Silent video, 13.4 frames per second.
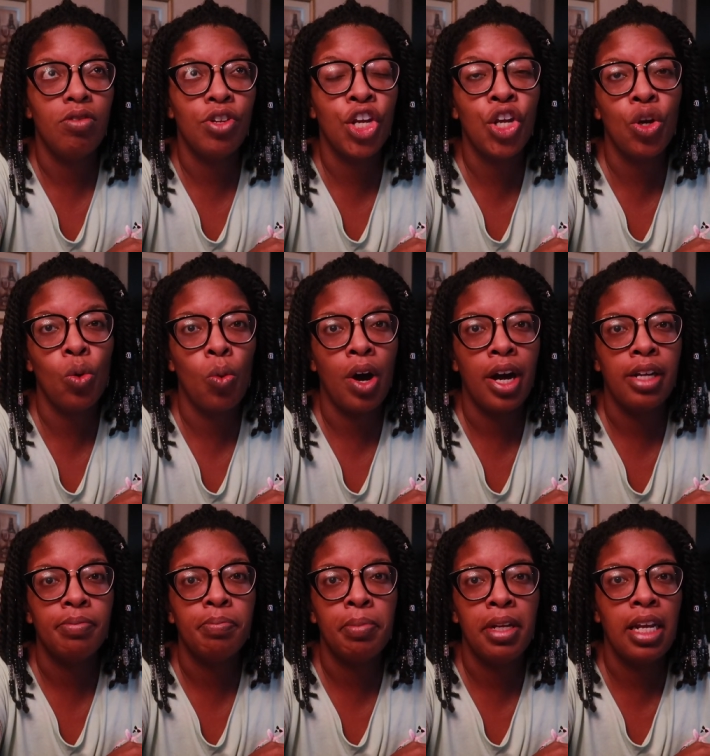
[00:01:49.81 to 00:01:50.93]

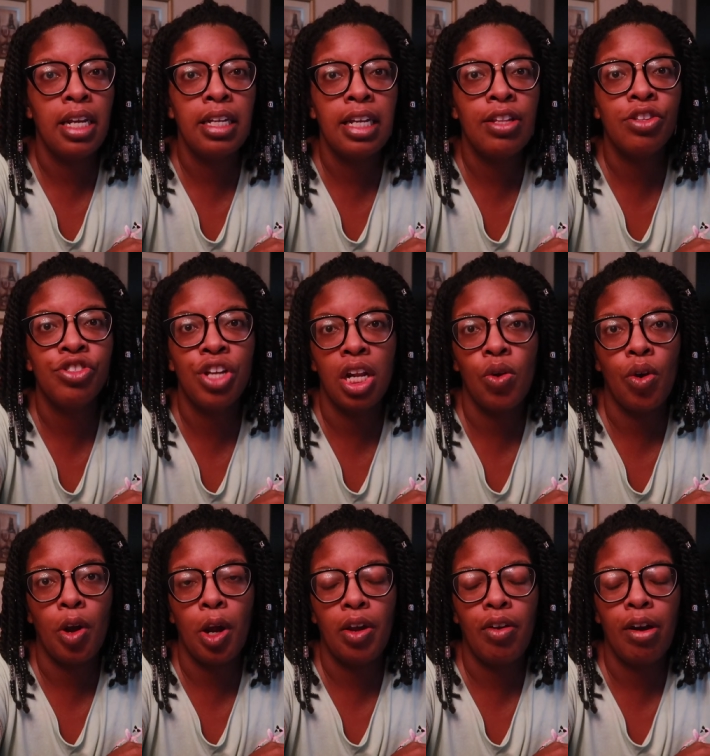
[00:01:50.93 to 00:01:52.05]
Q1, me either
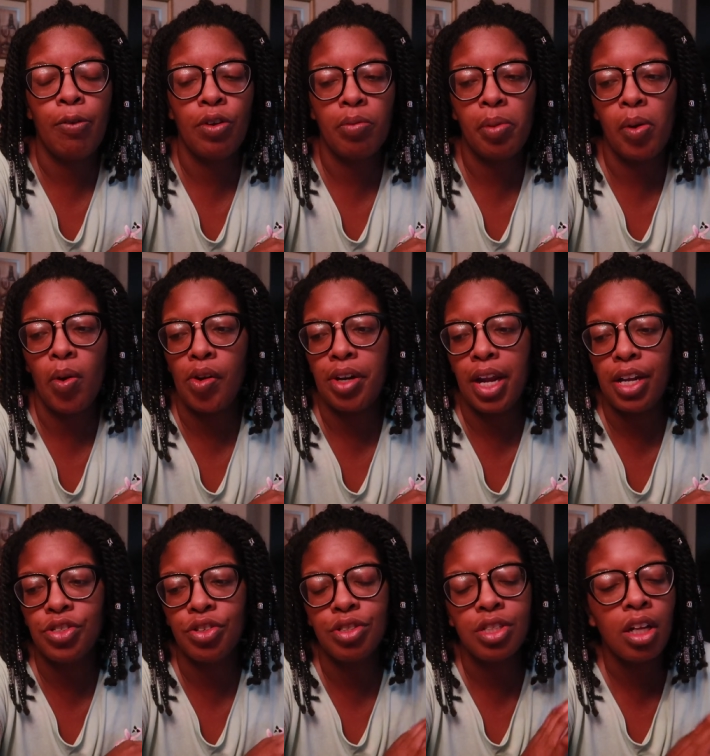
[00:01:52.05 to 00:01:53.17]
January or February
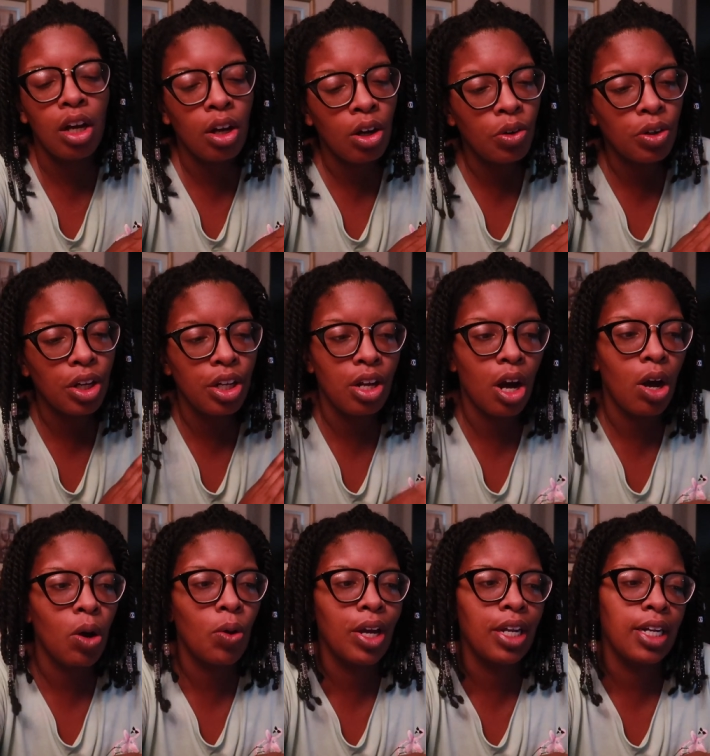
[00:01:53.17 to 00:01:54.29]
next year. So, you
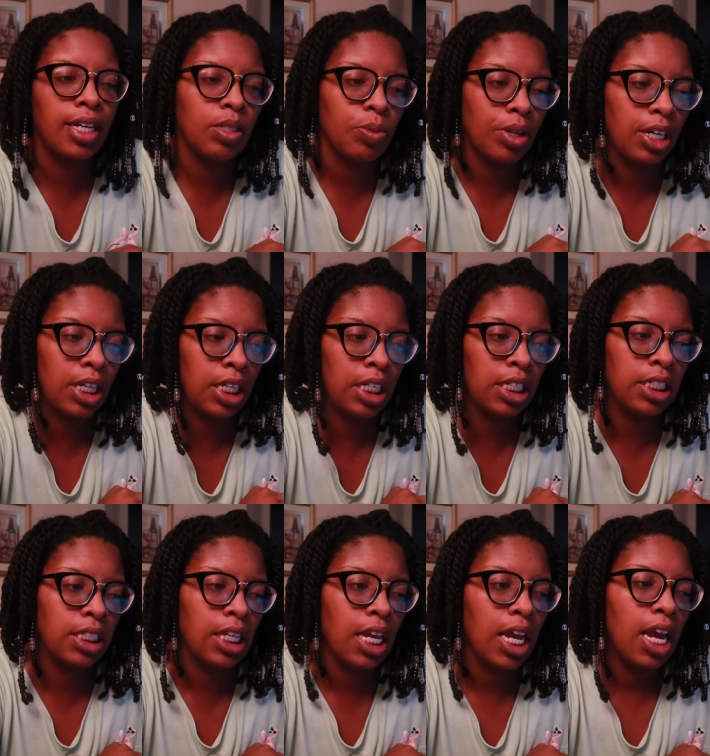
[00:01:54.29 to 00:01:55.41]
know, it is what it
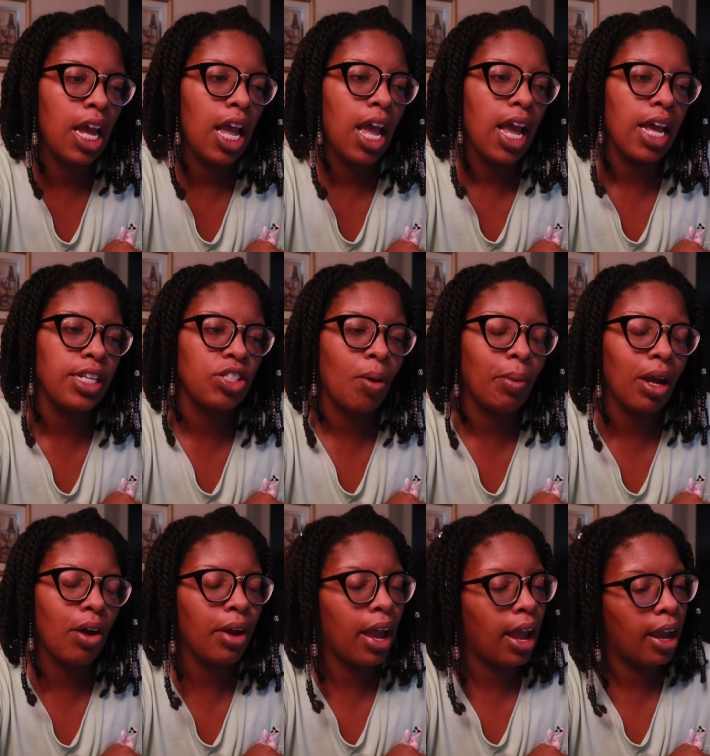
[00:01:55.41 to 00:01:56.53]
is. And so I'm like,
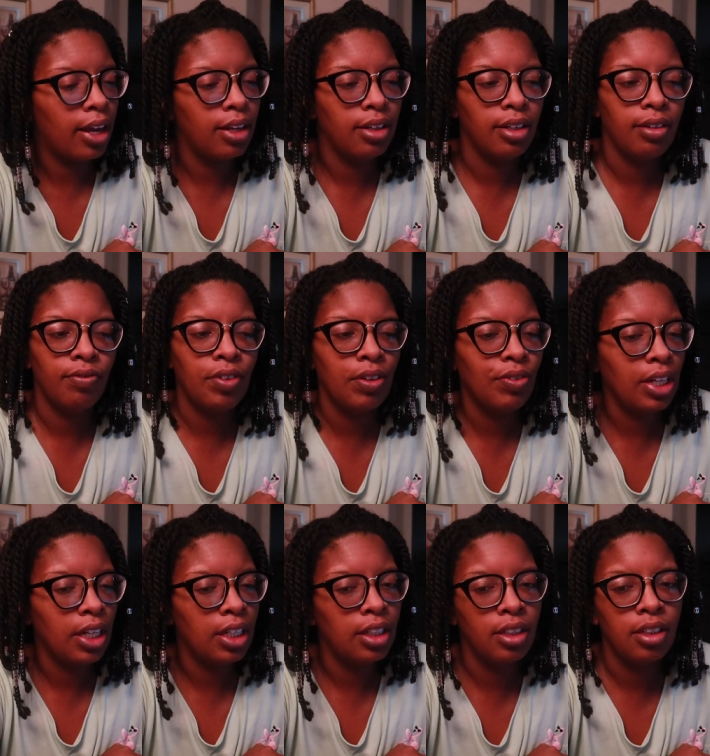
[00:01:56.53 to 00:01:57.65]
okay,
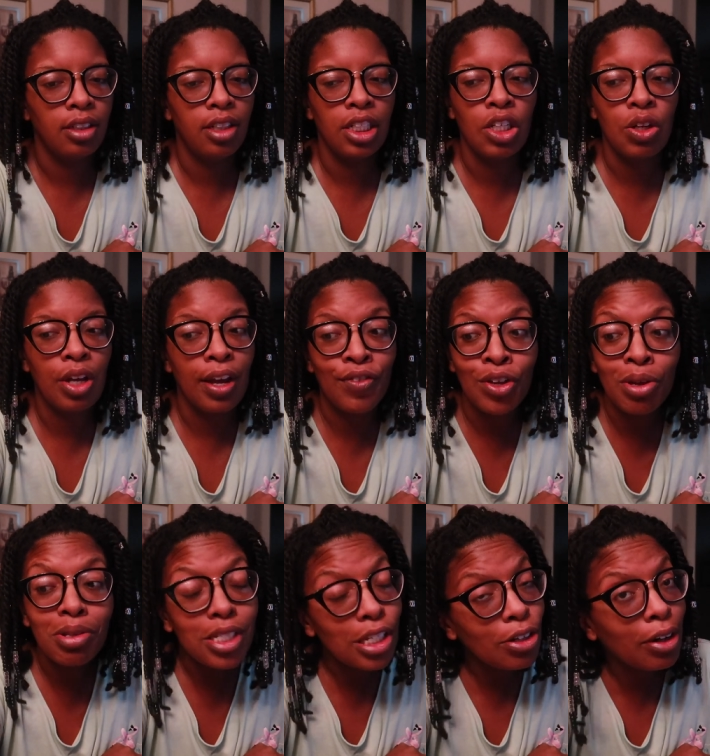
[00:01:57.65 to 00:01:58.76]
Vivian, you, if you
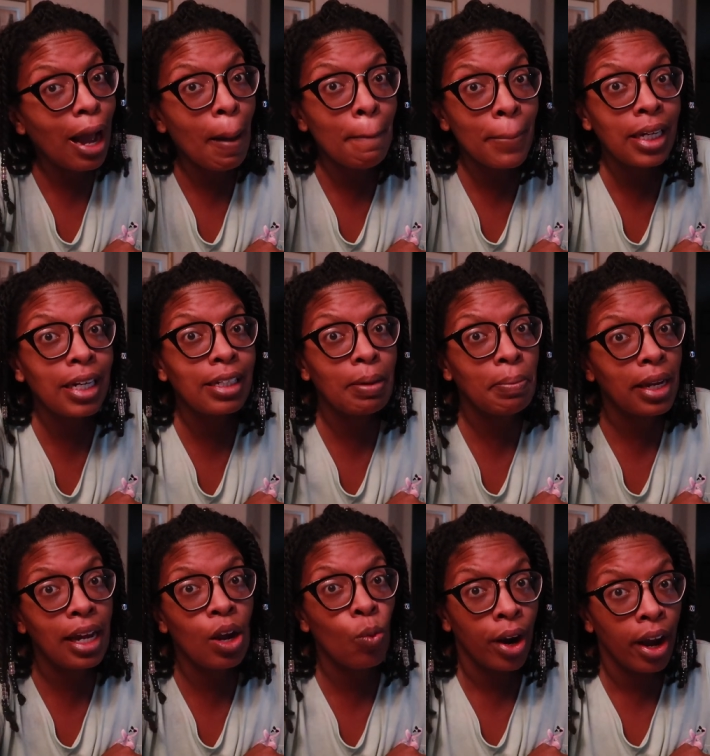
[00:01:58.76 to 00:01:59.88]
still got money to
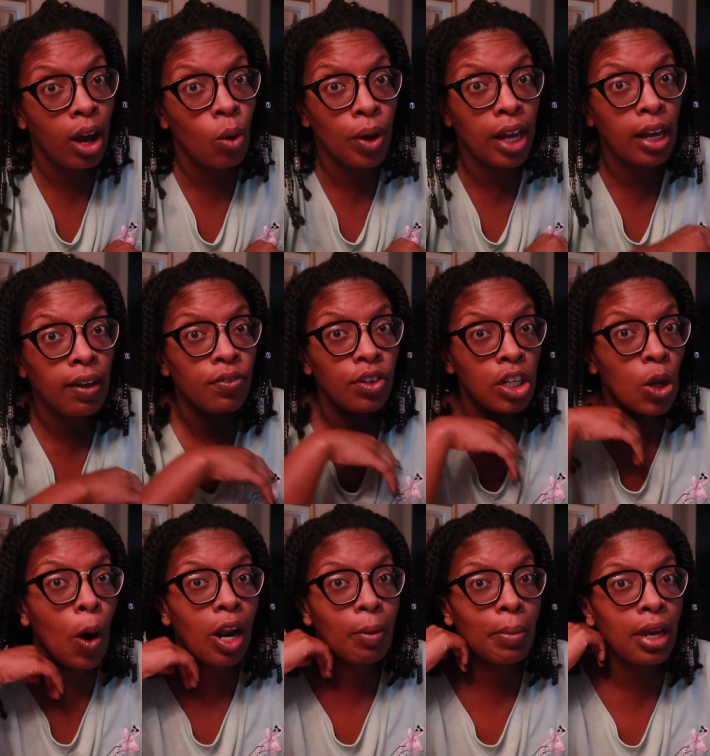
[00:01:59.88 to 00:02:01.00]
play around with, you know
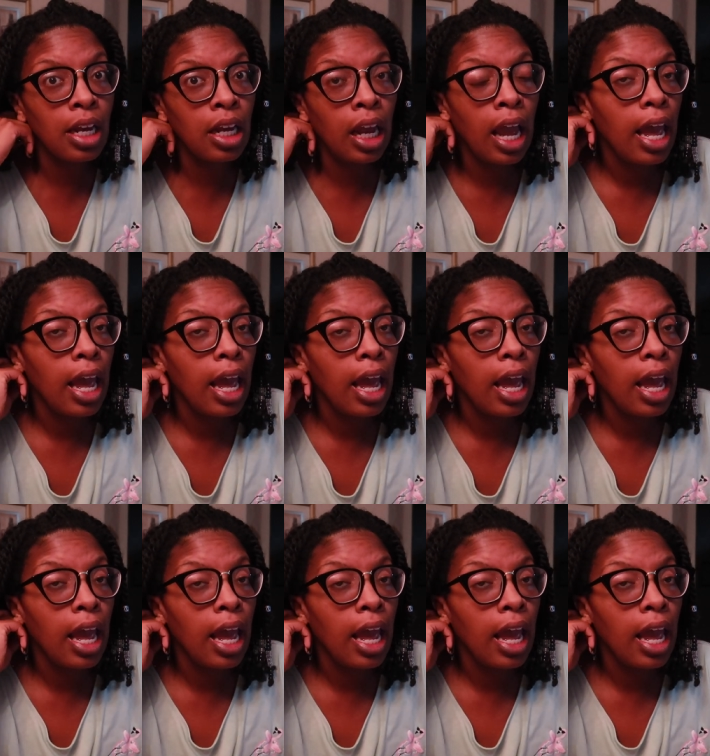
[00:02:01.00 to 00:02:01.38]
what I mean?